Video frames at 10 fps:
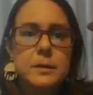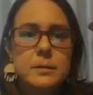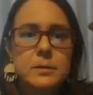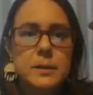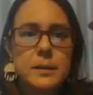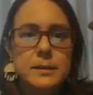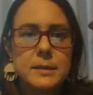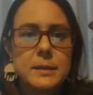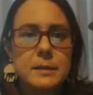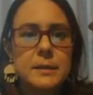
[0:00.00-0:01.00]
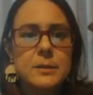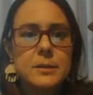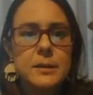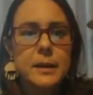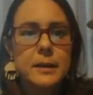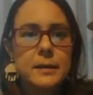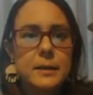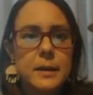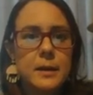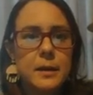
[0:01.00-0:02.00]
So let's see, let's look at,
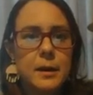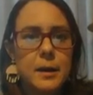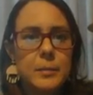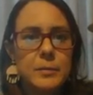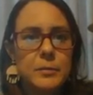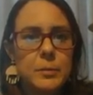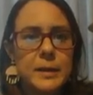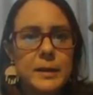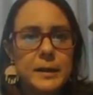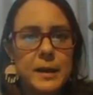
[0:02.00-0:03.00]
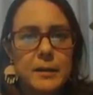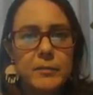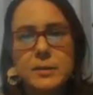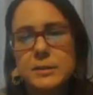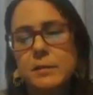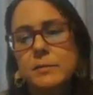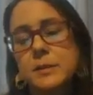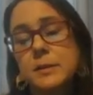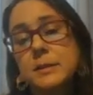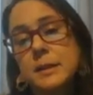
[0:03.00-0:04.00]
before we get ahead of ourselves,
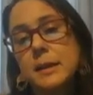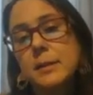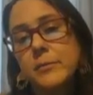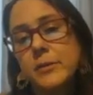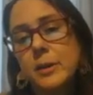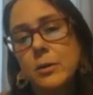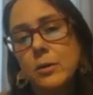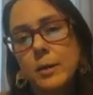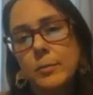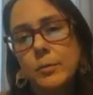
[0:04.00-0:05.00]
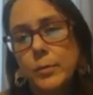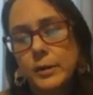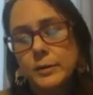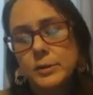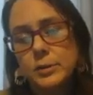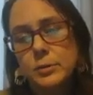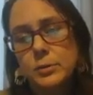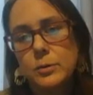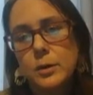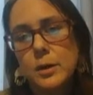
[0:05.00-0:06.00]
in the second video, I'm going to